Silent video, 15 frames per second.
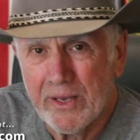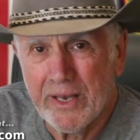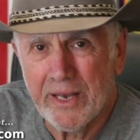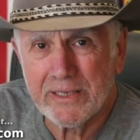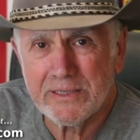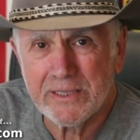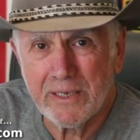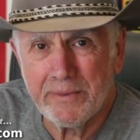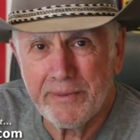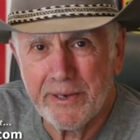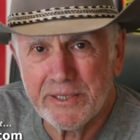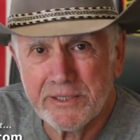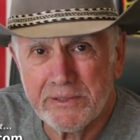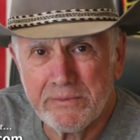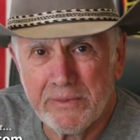
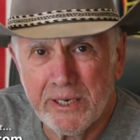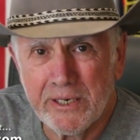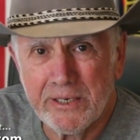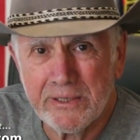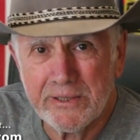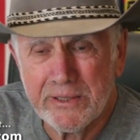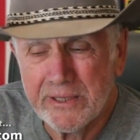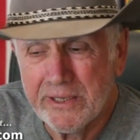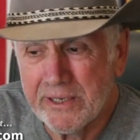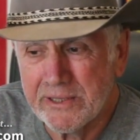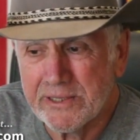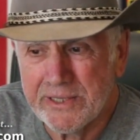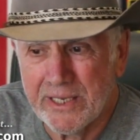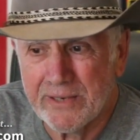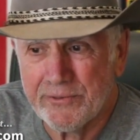
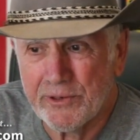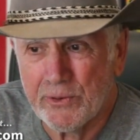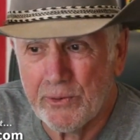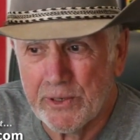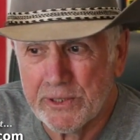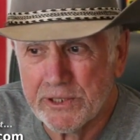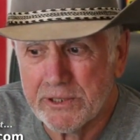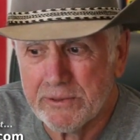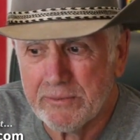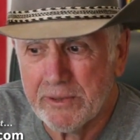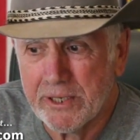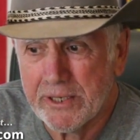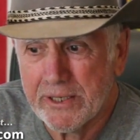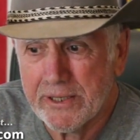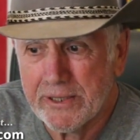instead of a question
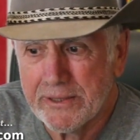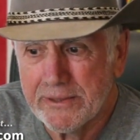mark.